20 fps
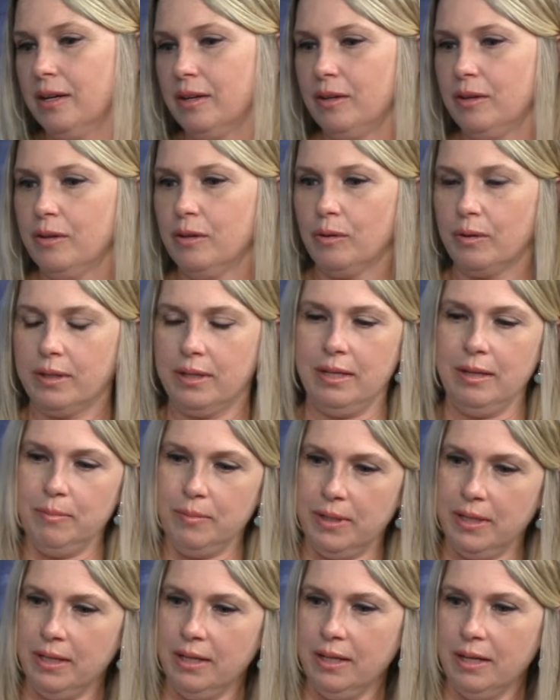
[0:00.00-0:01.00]
you know
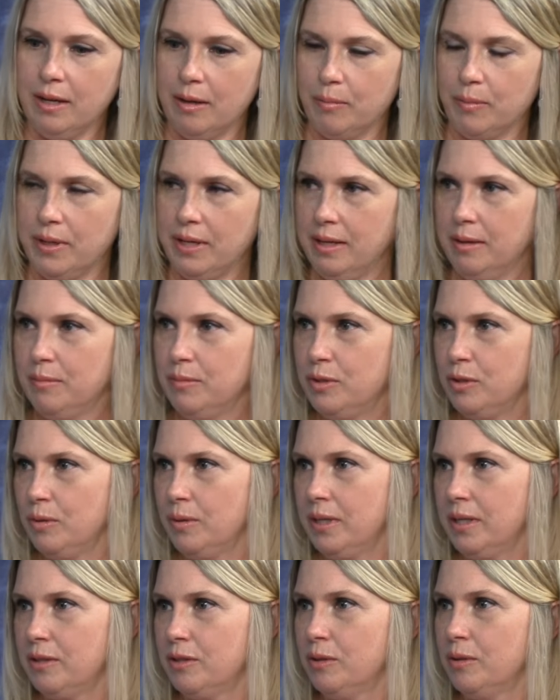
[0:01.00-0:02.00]
keep getting up keep
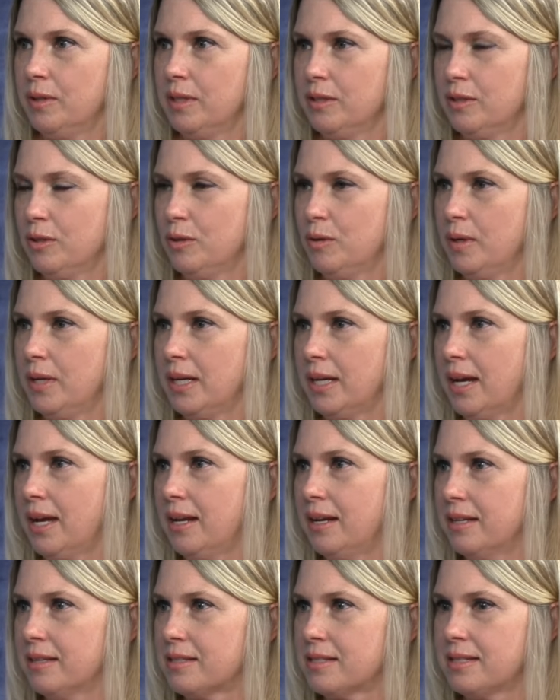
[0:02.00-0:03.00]
doing doing doing mm -hmm.
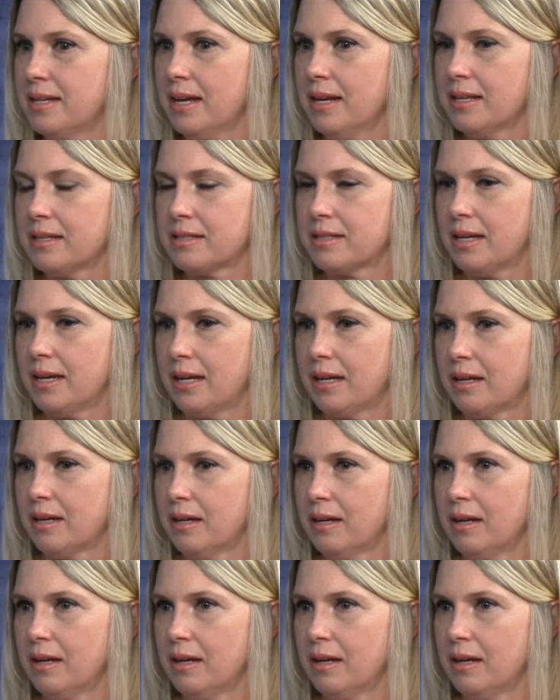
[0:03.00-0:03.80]
and instead it's like